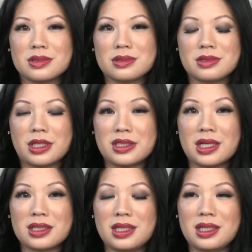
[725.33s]

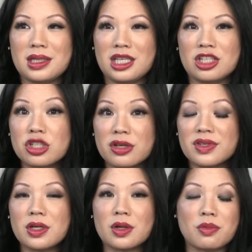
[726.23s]
conducting an
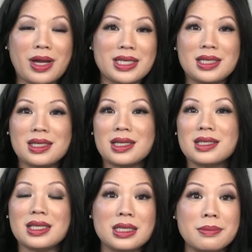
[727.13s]
interview, or writing an
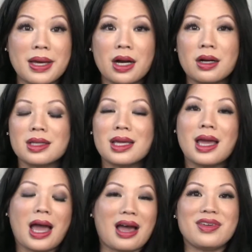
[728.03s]
email and
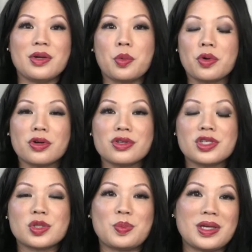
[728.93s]
having
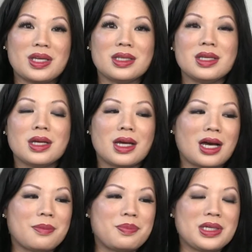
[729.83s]
words being
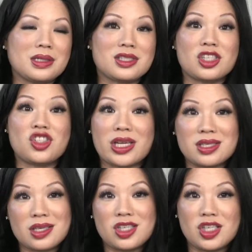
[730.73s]

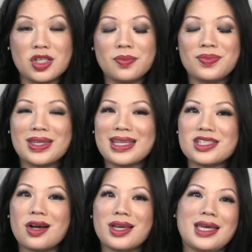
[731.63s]
suggested to you. That's
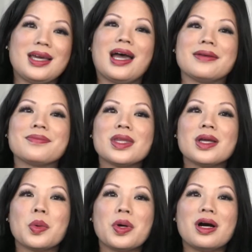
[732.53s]
all AI.
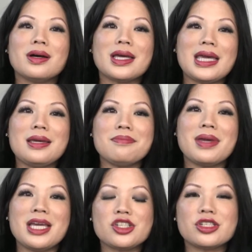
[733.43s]
Well, 8
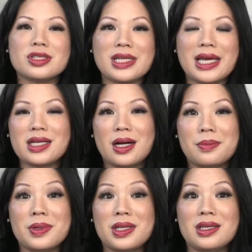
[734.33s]
major tech
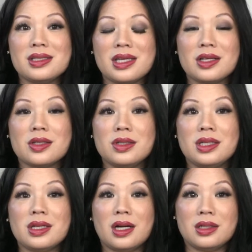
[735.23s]
companies,
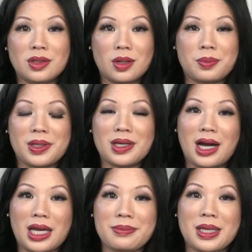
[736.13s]
including Adobe,
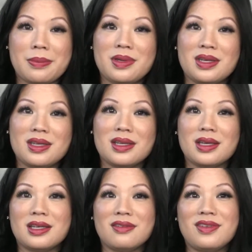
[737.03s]
IBM,
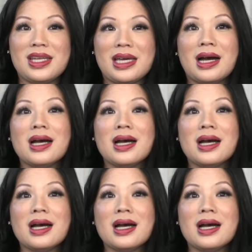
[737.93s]
and NVIDIA,